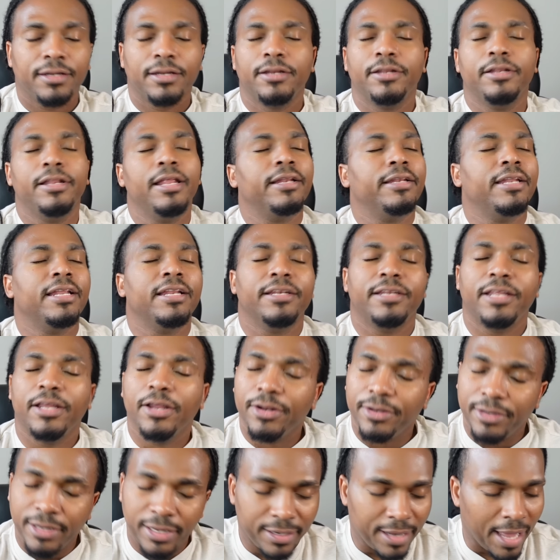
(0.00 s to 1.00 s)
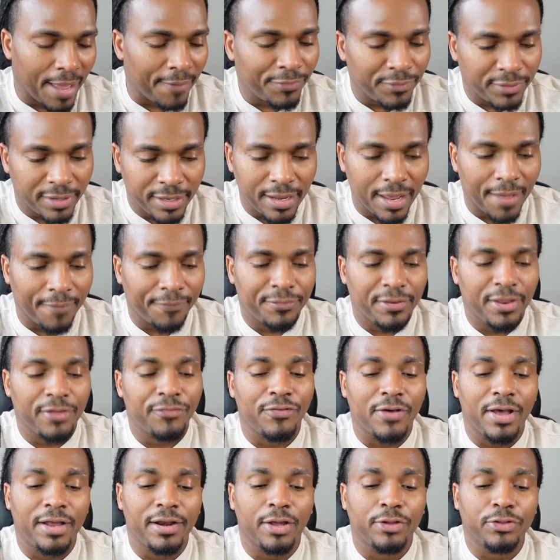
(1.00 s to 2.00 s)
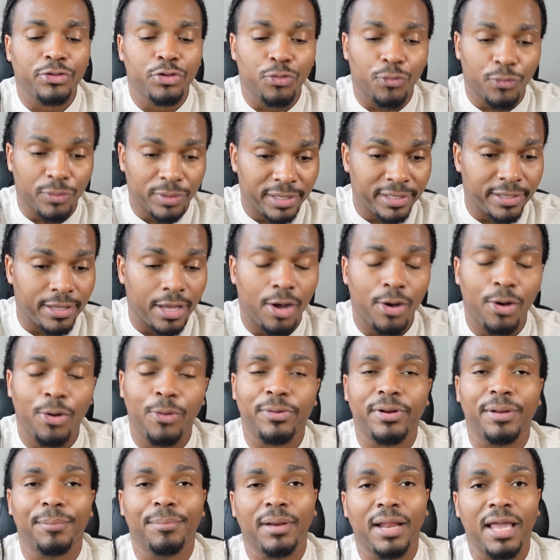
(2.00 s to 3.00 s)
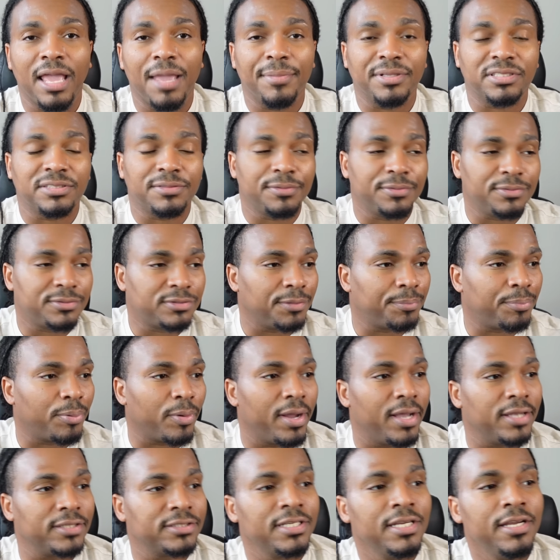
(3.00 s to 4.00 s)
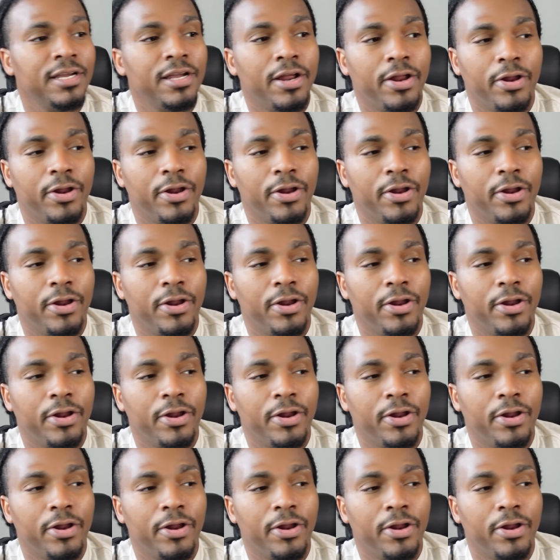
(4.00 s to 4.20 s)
then, then, then after they after they find out you're really gone, the blame is suppressed.